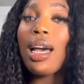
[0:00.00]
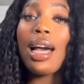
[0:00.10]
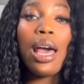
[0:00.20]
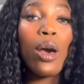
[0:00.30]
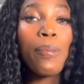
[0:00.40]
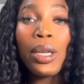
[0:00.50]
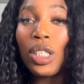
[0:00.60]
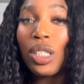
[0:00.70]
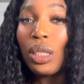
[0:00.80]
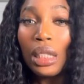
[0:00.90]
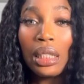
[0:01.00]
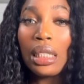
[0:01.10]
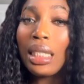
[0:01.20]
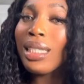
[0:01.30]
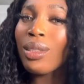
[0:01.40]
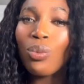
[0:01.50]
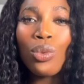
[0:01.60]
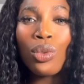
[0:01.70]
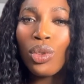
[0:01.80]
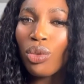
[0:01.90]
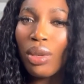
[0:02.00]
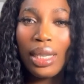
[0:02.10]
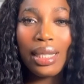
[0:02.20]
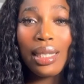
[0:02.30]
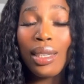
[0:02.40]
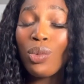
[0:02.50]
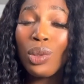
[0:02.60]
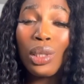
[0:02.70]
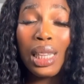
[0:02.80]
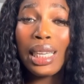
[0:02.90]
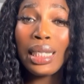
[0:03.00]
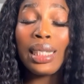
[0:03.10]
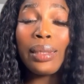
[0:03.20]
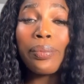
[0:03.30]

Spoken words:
helping the nurses, wound dressing, wound cleaning,